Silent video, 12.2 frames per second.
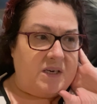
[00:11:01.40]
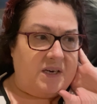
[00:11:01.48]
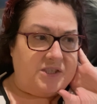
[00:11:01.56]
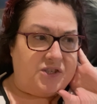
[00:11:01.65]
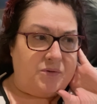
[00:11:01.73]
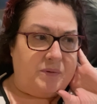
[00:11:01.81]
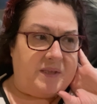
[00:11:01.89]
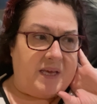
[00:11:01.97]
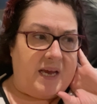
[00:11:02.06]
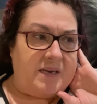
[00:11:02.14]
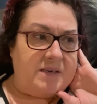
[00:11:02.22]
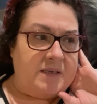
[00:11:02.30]
I do with
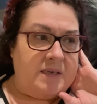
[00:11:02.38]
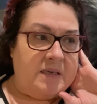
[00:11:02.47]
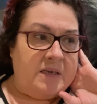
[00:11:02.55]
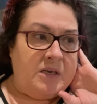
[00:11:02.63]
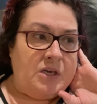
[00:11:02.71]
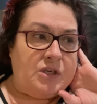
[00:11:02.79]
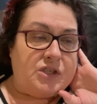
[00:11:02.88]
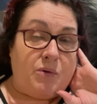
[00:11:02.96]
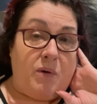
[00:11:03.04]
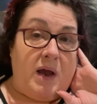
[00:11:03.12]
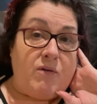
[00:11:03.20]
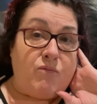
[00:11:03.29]
that? So
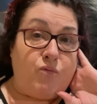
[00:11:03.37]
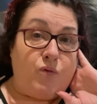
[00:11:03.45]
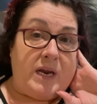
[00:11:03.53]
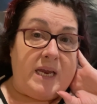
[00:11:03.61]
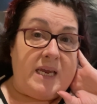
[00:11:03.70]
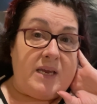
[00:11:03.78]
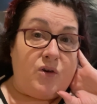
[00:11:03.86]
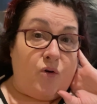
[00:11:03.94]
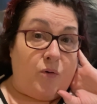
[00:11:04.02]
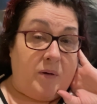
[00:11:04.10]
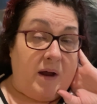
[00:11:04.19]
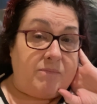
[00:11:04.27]
I
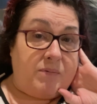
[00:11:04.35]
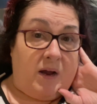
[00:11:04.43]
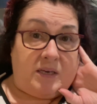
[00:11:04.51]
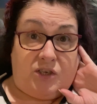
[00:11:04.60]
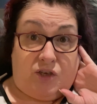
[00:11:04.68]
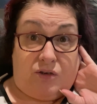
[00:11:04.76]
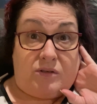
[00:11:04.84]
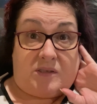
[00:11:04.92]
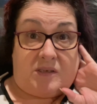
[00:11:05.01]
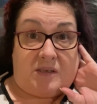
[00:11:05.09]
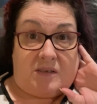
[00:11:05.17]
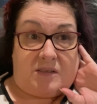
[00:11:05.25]
I used
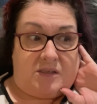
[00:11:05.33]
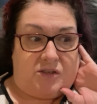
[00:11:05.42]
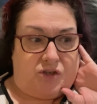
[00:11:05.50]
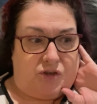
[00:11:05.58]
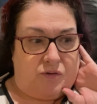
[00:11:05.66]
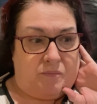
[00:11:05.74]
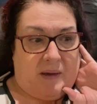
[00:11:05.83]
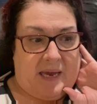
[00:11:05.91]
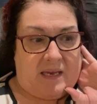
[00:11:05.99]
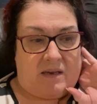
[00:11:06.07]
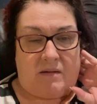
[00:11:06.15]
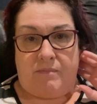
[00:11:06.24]
it to make